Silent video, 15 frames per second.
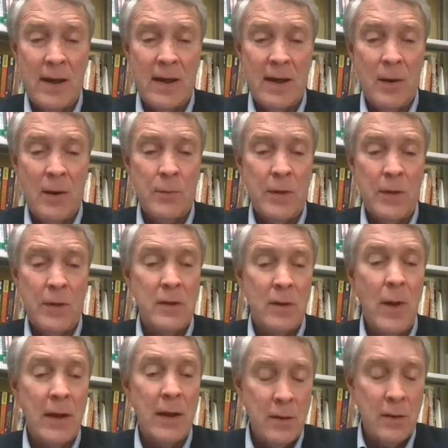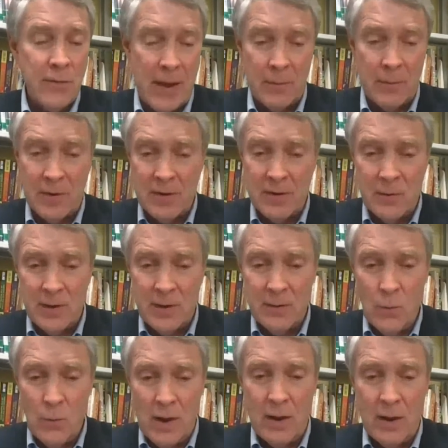hope that you and your family are
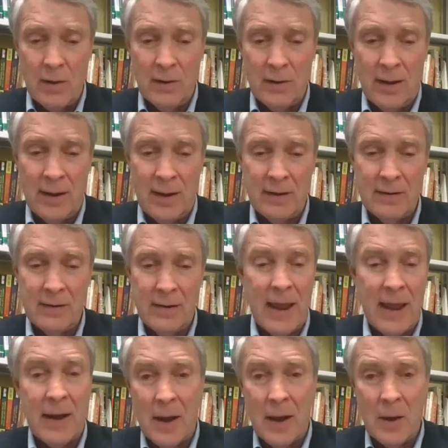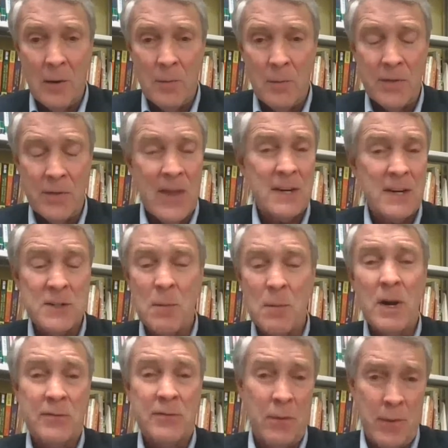doing well and at home. But thanks so
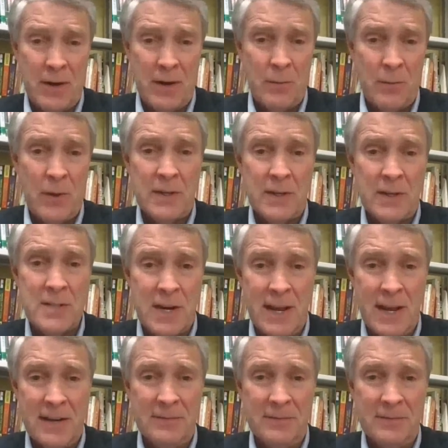much for being with us today.